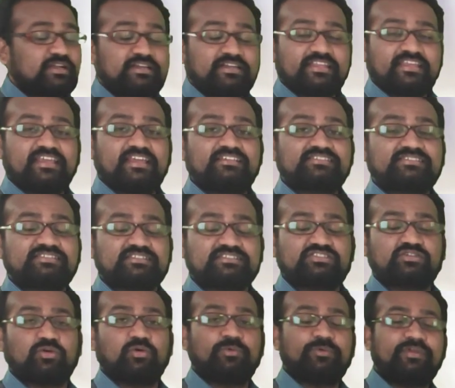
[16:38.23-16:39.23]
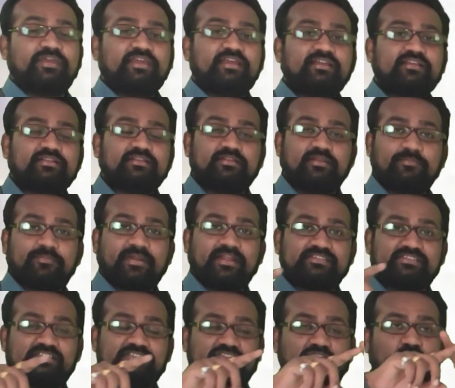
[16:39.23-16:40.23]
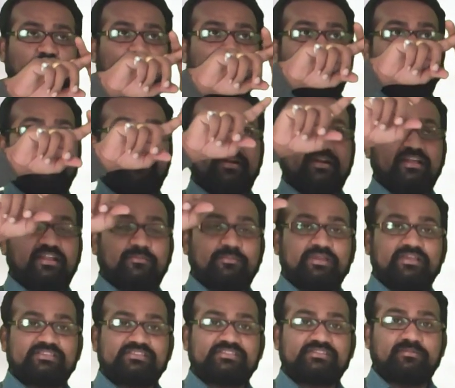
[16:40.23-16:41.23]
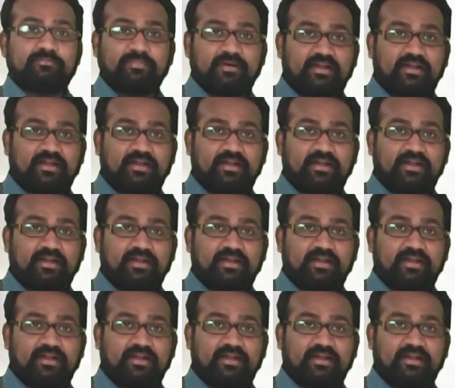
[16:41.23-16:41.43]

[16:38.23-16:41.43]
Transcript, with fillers: the T S showing the presence of epidermis,